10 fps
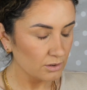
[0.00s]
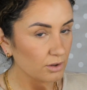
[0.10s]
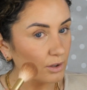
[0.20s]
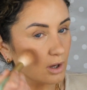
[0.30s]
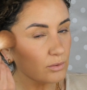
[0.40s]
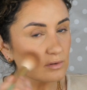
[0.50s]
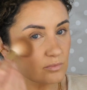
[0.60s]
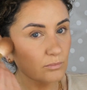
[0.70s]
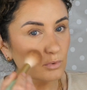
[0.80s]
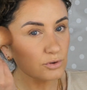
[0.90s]
You can go as
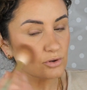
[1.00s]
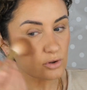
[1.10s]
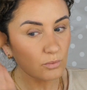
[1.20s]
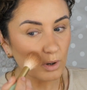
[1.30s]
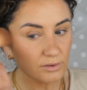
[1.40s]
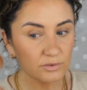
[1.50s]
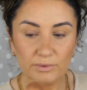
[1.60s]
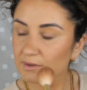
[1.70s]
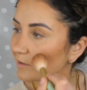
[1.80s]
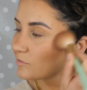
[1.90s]
much as you want
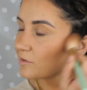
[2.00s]
with this.